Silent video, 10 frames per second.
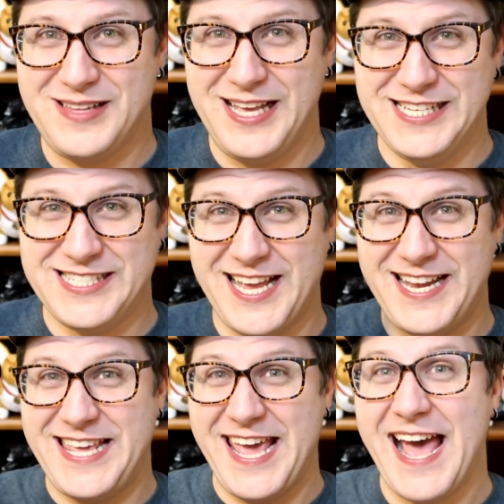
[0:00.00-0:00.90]
and
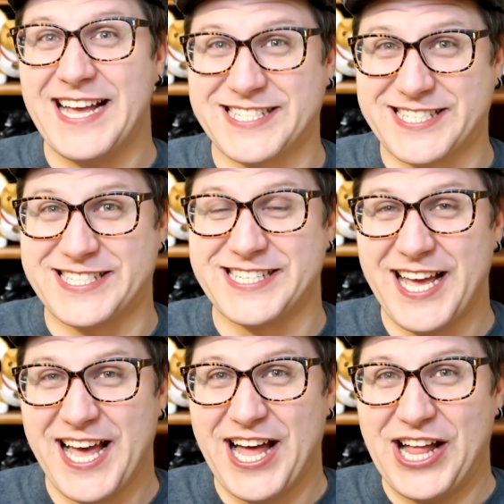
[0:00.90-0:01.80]
said, yes,
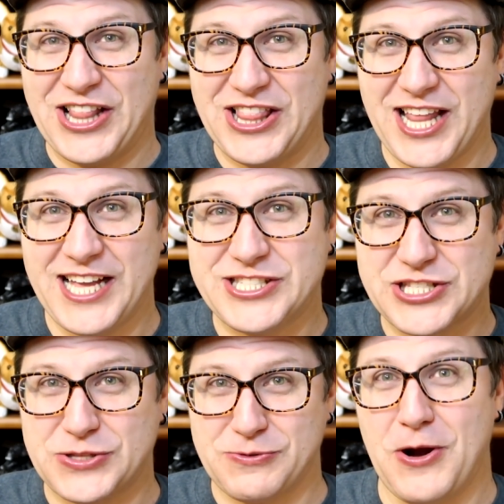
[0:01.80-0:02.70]
let's
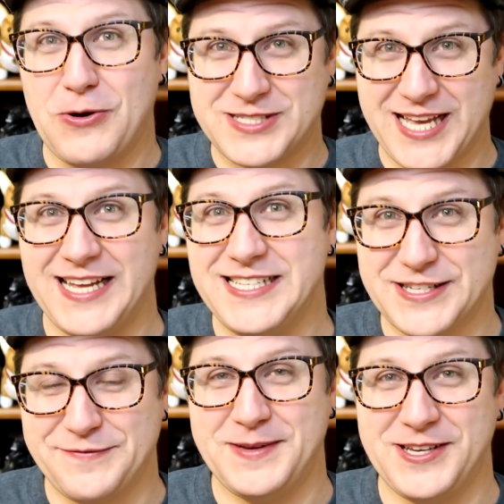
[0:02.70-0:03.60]
throw tens
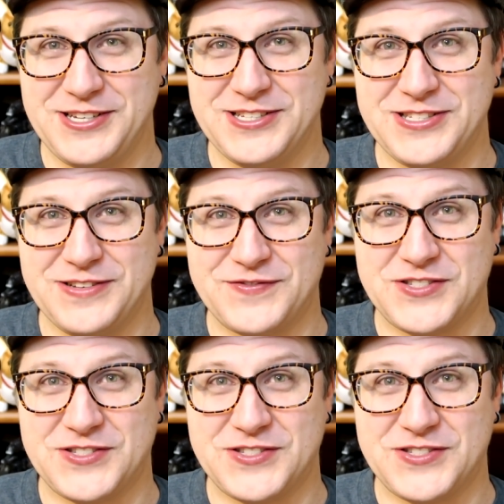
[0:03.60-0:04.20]
of millions of